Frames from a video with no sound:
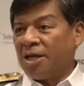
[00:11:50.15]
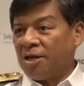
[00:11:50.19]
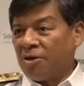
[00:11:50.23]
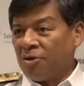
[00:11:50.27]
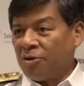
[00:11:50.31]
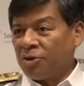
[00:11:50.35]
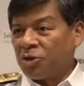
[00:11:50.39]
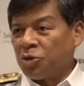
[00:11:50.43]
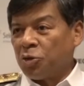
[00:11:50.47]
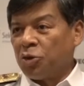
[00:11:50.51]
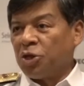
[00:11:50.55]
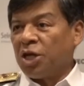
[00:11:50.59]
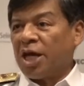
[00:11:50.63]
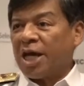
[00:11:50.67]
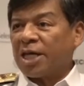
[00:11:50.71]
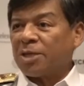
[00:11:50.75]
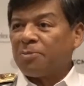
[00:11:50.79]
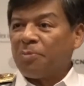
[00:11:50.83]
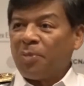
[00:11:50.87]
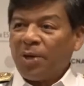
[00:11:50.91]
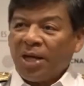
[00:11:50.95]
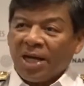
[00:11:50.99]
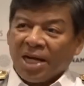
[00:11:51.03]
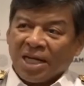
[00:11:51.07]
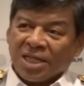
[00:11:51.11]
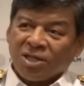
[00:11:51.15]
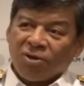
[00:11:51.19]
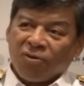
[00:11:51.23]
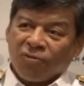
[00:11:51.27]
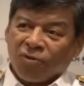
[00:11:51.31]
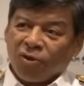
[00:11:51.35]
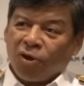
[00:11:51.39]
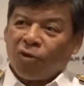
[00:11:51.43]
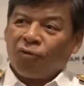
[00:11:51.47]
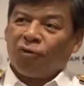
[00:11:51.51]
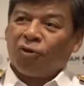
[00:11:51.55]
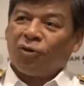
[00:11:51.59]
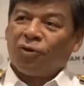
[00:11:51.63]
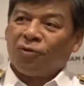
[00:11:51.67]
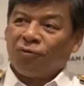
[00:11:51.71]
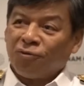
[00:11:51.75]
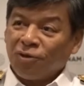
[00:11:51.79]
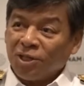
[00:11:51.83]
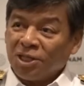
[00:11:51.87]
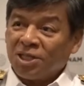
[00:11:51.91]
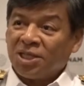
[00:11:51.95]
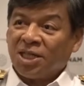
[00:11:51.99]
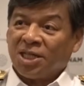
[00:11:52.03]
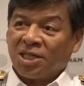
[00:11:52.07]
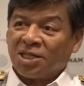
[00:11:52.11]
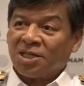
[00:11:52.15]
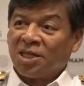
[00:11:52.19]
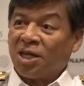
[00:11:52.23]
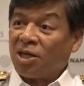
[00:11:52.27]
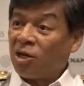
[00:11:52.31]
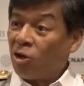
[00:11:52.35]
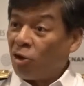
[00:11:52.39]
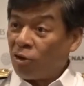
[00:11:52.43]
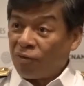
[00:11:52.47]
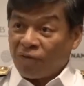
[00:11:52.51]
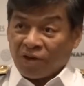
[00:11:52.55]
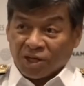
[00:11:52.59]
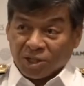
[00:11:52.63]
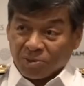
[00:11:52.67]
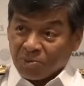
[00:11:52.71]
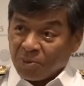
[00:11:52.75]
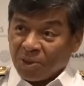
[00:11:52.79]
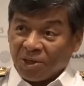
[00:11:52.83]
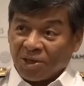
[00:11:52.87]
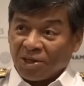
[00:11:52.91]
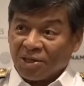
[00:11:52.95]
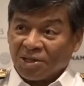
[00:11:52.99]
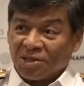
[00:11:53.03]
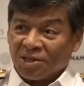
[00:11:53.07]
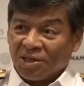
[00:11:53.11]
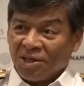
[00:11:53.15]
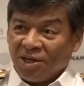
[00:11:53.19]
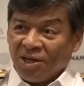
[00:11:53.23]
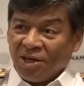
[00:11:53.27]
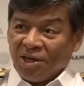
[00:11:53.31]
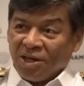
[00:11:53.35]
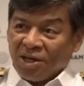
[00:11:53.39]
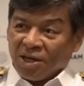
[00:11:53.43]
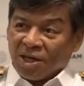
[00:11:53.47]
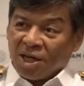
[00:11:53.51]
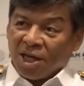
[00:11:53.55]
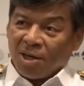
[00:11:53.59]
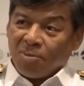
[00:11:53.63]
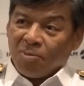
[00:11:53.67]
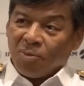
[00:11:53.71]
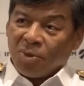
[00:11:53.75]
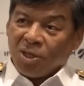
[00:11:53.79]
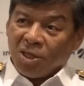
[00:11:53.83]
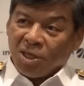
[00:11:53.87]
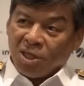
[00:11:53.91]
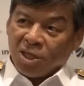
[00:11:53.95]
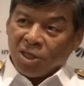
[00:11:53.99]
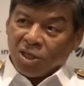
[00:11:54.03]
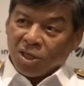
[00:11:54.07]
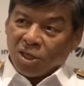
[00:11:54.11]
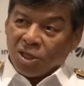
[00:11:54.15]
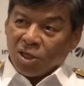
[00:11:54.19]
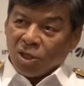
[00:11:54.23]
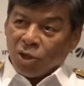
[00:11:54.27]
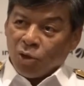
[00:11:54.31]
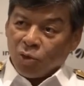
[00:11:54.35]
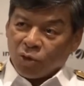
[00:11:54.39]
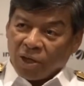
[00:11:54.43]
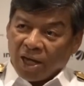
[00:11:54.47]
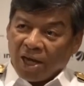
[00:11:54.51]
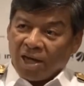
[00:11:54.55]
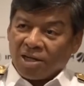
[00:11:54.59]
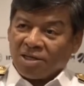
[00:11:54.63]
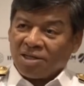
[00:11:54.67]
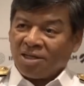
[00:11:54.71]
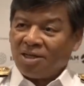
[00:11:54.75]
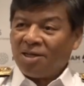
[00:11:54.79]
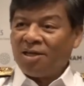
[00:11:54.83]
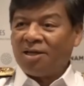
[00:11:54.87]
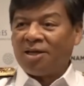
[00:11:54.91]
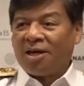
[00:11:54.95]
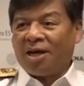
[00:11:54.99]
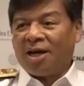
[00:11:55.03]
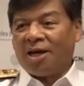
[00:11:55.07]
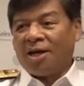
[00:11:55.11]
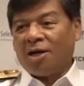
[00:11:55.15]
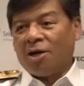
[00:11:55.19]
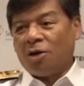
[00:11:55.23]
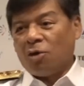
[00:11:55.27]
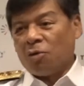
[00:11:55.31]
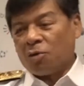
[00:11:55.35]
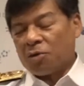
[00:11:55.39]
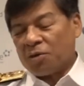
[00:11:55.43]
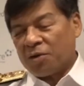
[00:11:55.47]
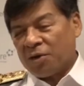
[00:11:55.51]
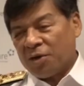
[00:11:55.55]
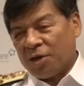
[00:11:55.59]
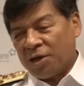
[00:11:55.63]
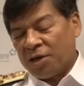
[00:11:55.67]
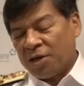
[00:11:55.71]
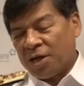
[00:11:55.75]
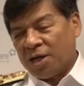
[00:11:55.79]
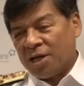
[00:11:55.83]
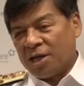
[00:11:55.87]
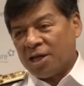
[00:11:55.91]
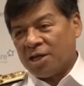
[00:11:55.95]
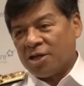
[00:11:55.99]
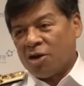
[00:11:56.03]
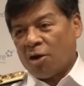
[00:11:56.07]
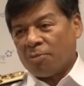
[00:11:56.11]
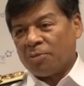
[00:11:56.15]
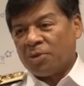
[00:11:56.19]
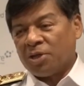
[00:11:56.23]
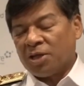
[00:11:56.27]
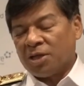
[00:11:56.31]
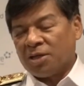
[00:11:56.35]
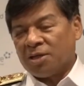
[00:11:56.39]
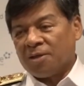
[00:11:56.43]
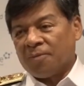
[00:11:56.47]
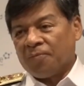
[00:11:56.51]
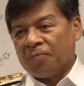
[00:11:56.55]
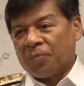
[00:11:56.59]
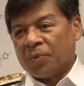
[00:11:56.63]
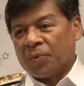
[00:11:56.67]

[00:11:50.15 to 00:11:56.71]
And so the experience I've got from the first 6, a lot of experience, can be looked at and adopted,